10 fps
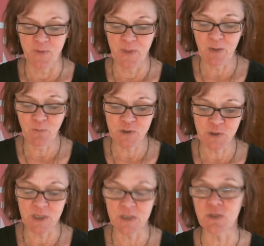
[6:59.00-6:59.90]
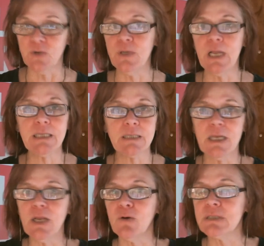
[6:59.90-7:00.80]
Then what you're going to do, and that,
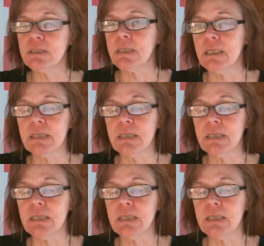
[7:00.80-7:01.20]
it's going